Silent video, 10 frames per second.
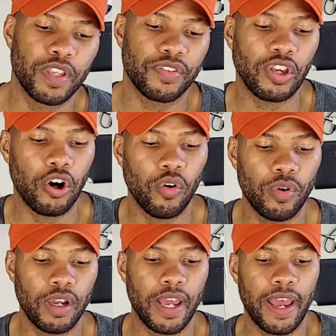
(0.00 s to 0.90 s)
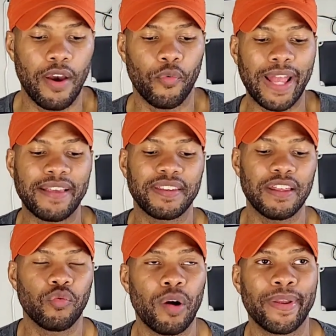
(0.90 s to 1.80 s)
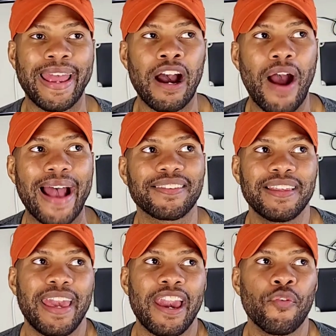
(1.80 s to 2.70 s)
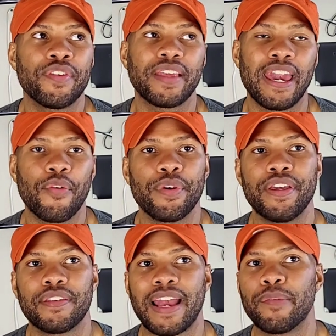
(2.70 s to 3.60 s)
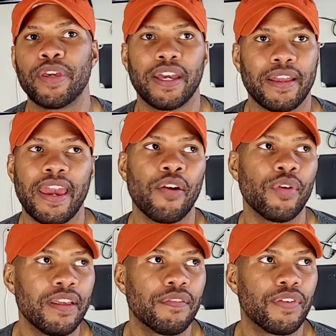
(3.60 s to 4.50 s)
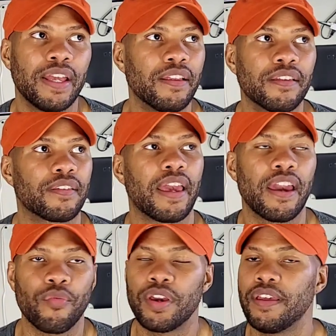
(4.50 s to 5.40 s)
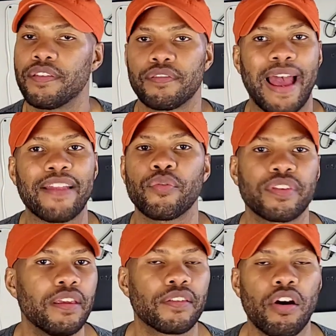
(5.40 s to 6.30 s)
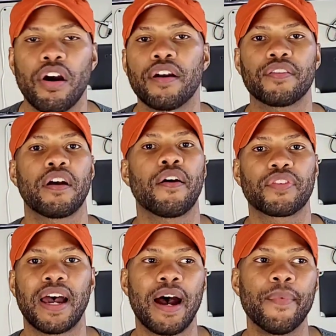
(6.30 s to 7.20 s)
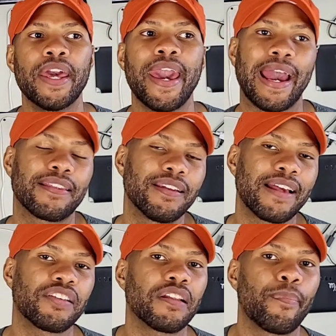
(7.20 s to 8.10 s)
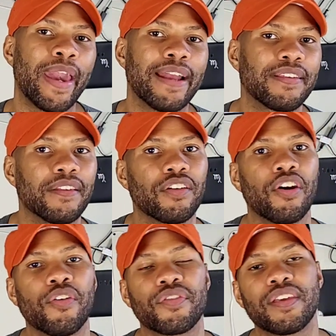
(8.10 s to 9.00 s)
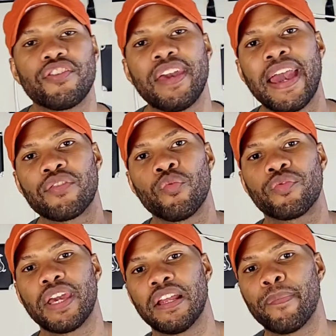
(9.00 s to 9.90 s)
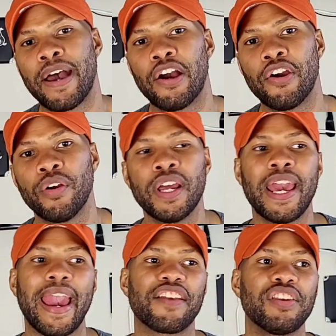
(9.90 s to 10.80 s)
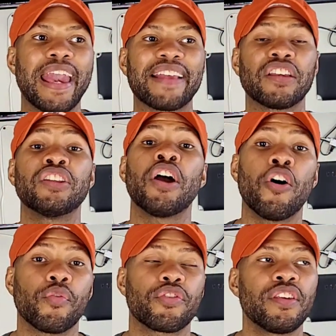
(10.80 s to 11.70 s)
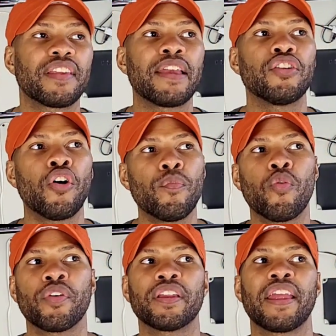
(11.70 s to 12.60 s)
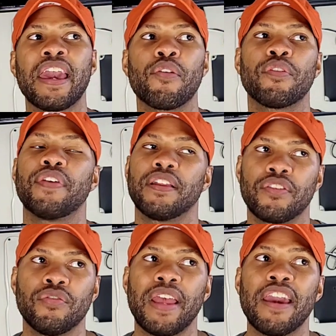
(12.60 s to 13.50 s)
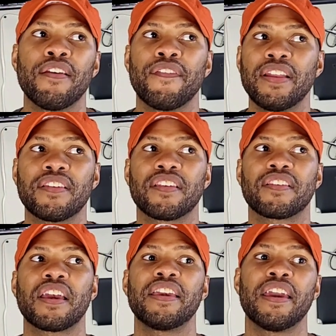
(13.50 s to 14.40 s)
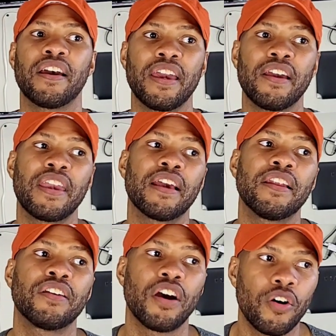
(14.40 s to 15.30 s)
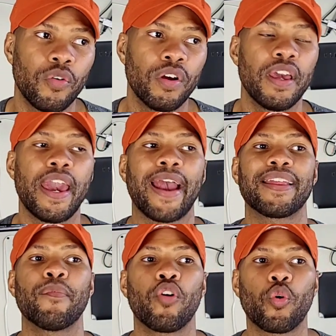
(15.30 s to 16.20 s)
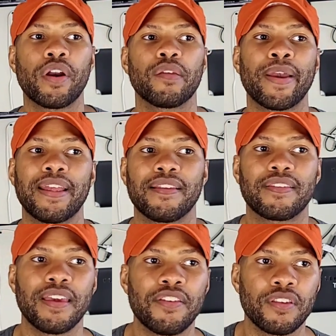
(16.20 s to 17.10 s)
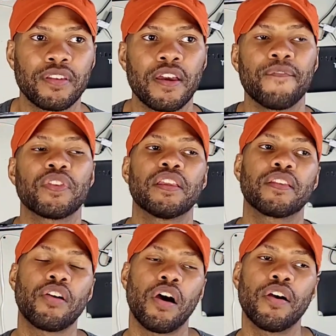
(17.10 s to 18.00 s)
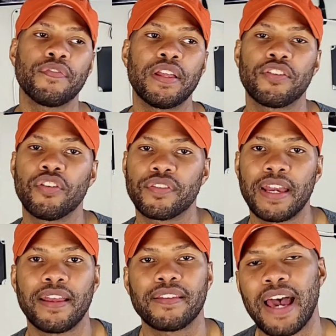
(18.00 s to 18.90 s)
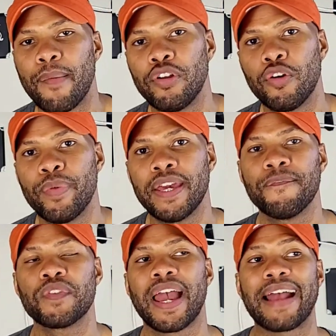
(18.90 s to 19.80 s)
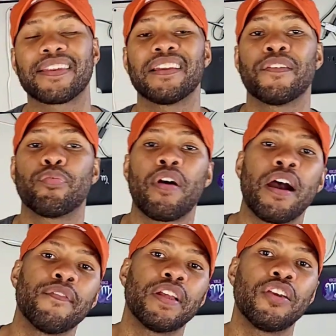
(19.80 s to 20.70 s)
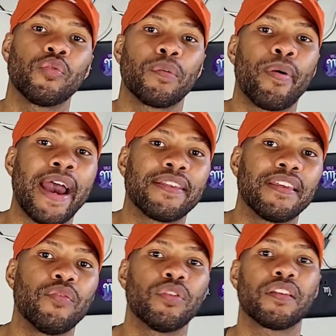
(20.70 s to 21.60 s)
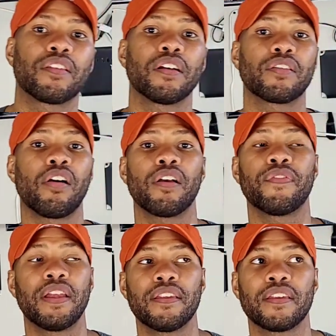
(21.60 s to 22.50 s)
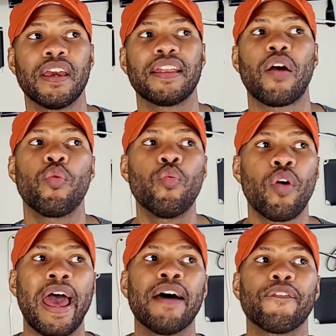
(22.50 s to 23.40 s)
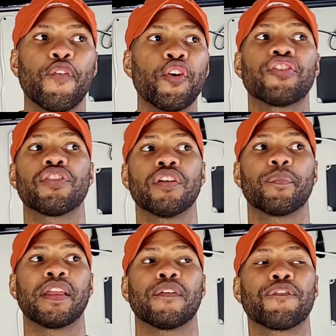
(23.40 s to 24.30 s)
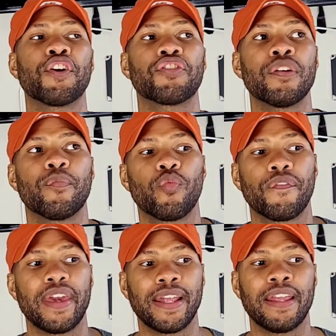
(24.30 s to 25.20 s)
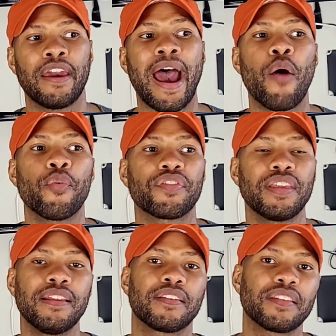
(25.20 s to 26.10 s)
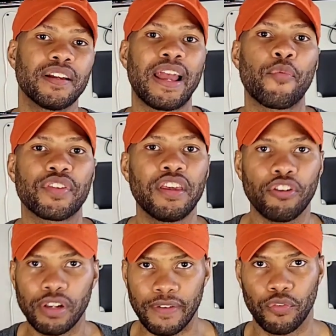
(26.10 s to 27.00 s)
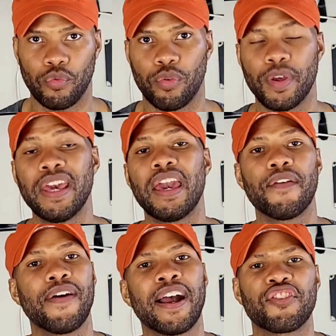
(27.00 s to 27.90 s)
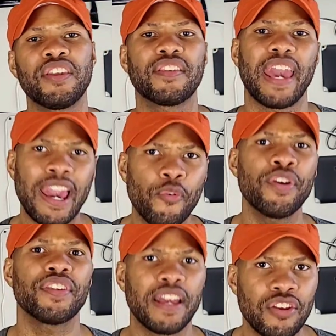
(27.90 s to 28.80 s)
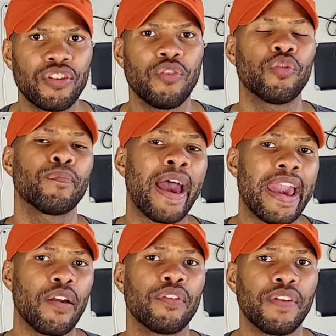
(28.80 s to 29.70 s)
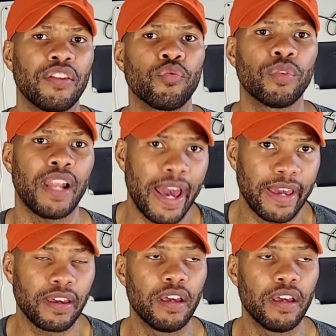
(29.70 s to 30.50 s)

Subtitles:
So when I see this woman now, I see Aries at the beginning. Aries, Venus, Aries. I don't see the Taurus off top until I start to pay attention to her and see she has a routine about her and she has a no. She say no more than the Aries Venus do. The Aries Venus will say yeah, hell yeah, let go, and they more quick to make their decisions. The Taurus Venus is going to take their time a little bit. I said in the prior video with the Pisces with the Taurus Venus that we will have friendship. And the friendship within there, I would see the sun. I would see her living room and find she's Aries energy, which my Aries Venus will like.